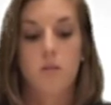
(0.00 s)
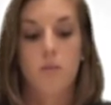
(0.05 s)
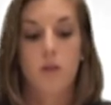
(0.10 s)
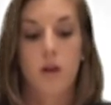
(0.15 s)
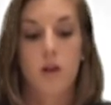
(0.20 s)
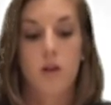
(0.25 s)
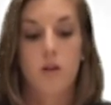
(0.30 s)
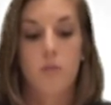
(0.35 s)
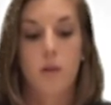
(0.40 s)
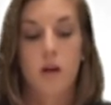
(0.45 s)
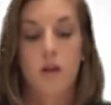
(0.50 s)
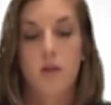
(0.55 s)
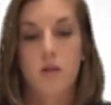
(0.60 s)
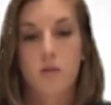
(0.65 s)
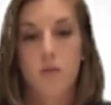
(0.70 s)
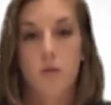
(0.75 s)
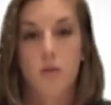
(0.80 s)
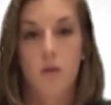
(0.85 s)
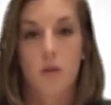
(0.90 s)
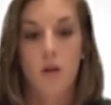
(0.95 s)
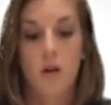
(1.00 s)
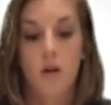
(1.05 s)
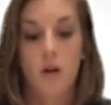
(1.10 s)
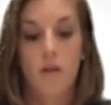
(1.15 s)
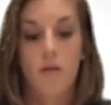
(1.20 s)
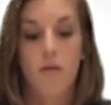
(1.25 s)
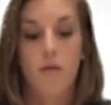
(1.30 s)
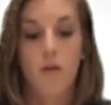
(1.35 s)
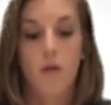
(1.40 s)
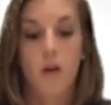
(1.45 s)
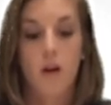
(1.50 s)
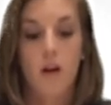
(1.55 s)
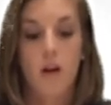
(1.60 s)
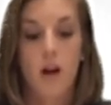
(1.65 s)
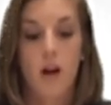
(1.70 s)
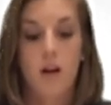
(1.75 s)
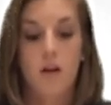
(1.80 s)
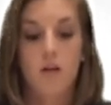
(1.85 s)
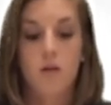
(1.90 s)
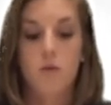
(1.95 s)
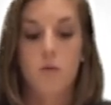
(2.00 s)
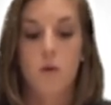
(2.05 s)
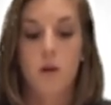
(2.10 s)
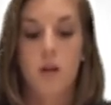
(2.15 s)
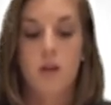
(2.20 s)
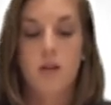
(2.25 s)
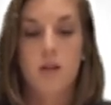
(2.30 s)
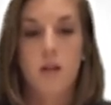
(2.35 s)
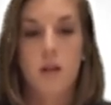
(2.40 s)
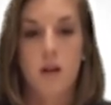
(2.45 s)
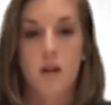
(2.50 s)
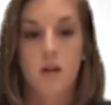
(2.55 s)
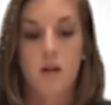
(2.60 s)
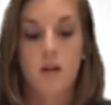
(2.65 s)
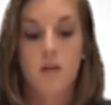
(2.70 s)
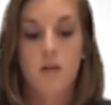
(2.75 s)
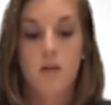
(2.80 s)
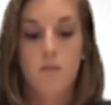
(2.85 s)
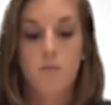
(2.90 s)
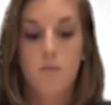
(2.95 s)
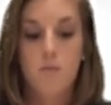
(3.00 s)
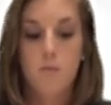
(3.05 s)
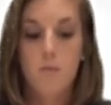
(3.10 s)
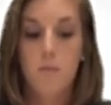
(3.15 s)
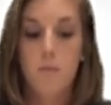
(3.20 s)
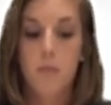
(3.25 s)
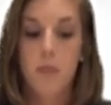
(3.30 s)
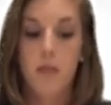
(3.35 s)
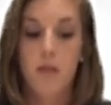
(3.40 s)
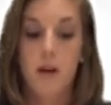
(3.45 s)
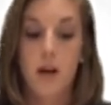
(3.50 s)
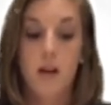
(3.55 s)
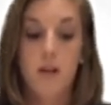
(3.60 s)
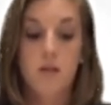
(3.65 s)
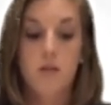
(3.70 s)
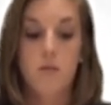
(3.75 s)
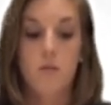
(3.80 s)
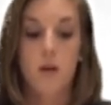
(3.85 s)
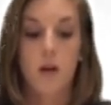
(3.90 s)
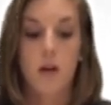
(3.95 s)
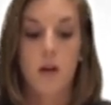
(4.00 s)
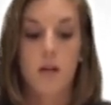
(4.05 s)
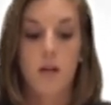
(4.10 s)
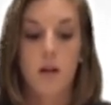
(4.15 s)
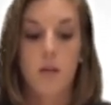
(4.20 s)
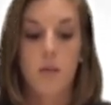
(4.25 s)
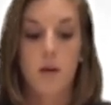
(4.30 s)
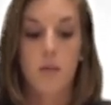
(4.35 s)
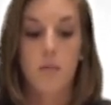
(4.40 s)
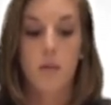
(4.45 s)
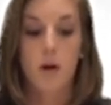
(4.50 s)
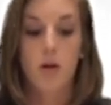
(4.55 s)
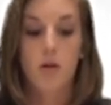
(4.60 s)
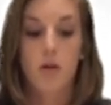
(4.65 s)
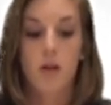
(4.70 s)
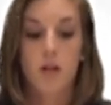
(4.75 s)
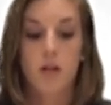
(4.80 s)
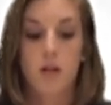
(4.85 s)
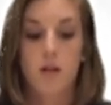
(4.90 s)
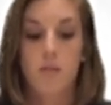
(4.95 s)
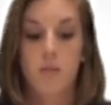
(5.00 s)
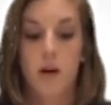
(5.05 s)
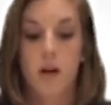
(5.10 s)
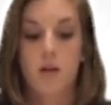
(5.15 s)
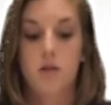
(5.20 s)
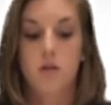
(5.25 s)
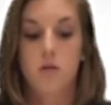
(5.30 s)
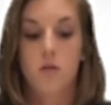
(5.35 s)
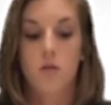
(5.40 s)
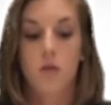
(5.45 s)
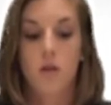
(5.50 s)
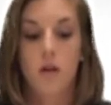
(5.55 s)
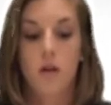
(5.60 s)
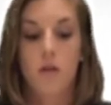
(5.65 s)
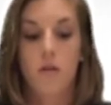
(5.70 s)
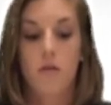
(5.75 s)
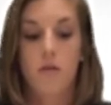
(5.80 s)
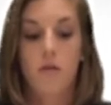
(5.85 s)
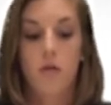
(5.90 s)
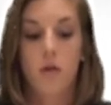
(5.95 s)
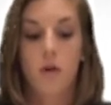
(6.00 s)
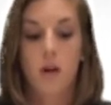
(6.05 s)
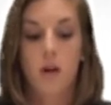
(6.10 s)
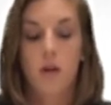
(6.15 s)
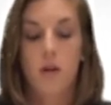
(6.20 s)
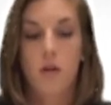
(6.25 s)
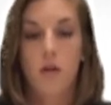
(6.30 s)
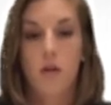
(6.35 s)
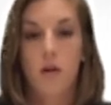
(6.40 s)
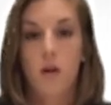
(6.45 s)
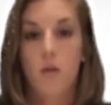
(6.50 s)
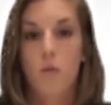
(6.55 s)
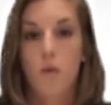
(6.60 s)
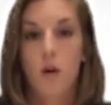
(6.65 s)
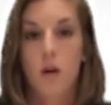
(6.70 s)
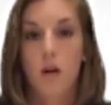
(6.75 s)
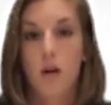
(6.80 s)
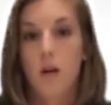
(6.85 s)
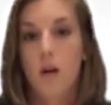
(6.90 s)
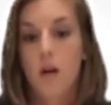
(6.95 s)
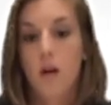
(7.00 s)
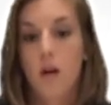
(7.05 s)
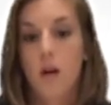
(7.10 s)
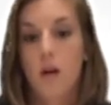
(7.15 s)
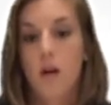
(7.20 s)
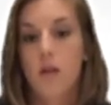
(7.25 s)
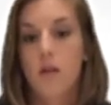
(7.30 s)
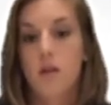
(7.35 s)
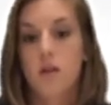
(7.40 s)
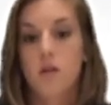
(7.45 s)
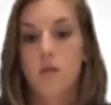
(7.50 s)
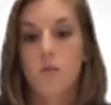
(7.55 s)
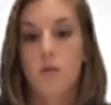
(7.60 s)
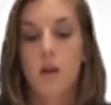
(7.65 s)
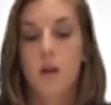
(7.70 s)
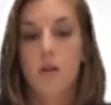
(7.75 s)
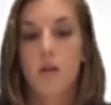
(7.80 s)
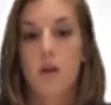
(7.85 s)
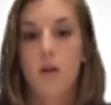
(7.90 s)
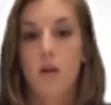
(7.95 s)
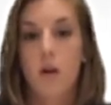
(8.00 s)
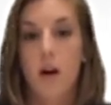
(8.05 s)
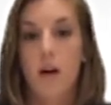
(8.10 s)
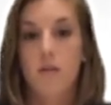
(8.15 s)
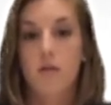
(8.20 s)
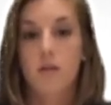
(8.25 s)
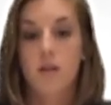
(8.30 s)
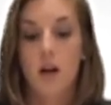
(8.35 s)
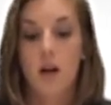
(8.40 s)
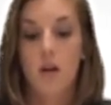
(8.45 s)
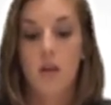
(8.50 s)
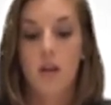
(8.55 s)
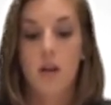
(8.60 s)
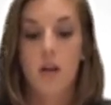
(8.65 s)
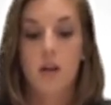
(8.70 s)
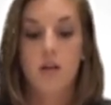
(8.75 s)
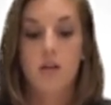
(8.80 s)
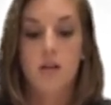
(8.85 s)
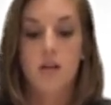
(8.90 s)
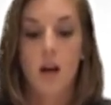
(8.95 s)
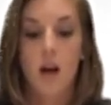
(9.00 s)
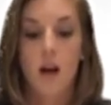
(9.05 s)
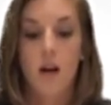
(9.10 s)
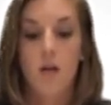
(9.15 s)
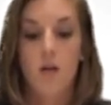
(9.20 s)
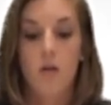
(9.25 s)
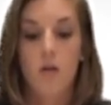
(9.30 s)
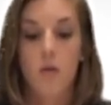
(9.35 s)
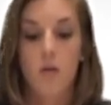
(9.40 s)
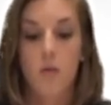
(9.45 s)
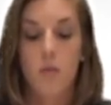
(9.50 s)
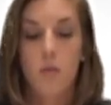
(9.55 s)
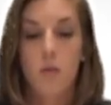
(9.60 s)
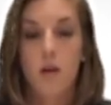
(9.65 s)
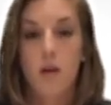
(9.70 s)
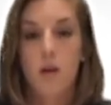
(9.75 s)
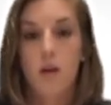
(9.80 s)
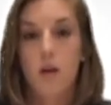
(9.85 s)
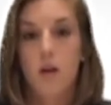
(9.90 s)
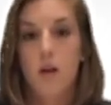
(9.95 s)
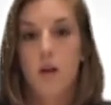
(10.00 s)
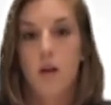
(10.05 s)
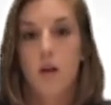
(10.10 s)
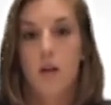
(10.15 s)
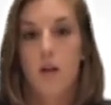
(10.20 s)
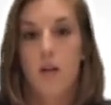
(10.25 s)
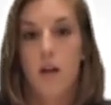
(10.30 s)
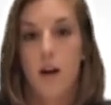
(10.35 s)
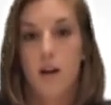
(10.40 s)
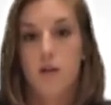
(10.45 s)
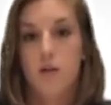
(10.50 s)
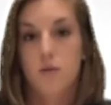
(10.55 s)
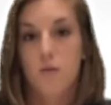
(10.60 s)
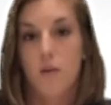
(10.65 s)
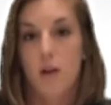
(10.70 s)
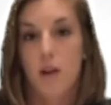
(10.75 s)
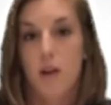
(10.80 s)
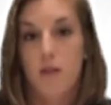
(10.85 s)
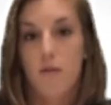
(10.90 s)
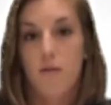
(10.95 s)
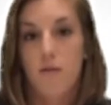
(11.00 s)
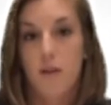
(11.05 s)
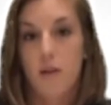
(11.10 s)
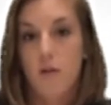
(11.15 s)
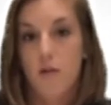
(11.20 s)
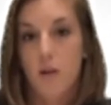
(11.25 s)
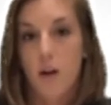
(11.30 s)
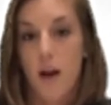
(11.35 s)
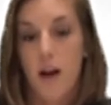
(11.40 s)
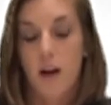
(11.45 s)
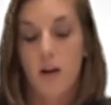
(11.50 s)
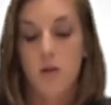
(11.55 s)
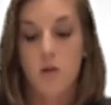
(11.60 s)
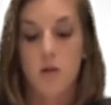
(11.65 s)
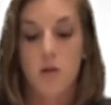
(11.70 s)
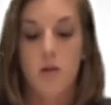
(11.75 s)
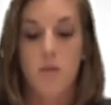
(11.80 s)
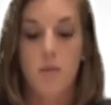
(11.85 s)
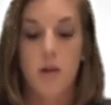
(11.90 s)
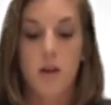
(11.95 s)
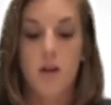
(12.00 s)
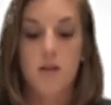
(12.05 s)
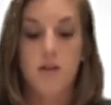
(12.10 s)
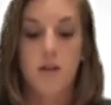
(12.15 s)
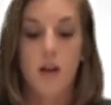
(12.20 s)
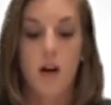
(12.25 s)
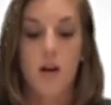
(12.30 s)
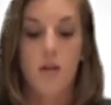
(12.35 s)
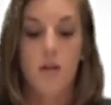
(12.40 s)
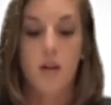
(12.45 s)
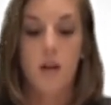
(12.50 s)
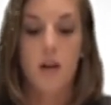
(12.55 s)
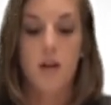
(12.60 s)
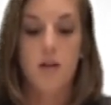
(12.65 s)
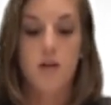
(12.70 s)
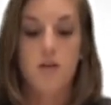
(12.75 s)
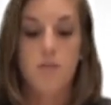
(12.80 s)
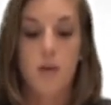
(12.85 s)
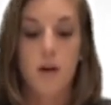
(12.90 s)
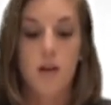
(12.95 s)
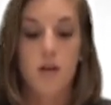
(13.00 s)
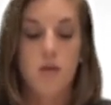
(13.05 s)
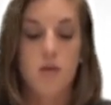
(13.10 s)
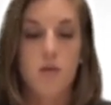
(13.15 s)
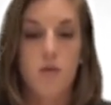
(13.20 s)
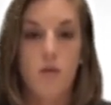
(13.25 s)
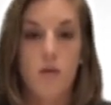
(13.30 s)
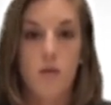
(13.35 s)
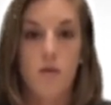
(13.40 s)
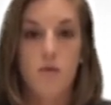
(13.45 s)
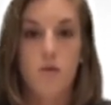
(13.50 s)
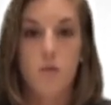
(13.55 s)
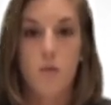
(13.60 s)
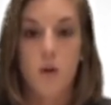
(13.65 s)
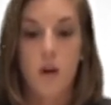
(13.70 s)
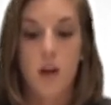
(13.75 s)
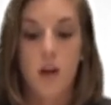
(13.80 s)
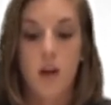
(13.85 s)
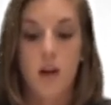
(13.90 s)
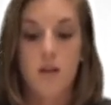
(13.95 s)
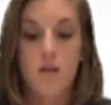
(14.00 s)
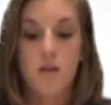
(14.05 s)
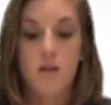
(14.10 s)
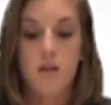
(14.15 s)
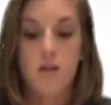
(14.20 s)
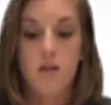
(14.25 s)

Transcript: Branch by a score of 49-26. Last week, they beat Marlington by a score of 40-31. This week, they'll have Southeast at home. Last week, Field actually beat Southeast by a score of 28-7.